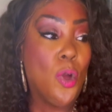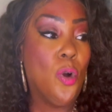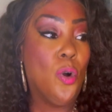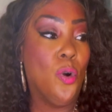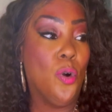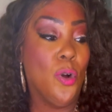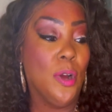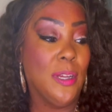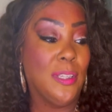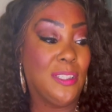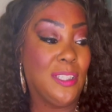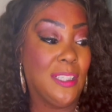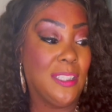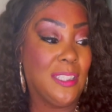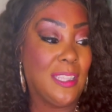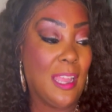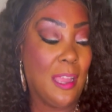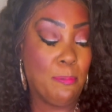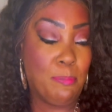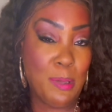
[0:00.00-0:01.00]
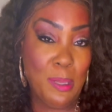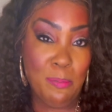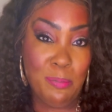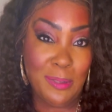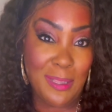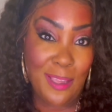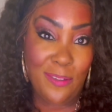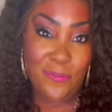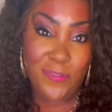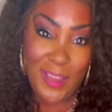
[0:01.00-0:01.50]
or it's just that
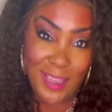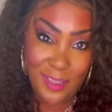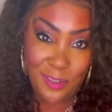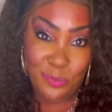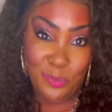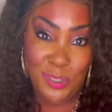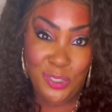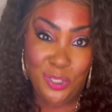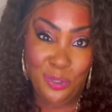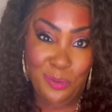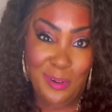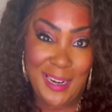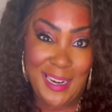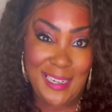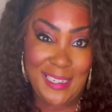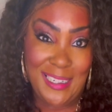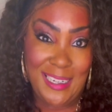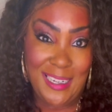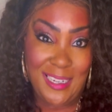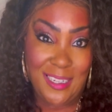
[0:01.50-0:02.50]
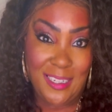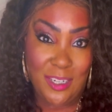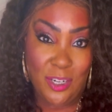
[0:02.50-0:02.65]
people ain't fucking with you like that,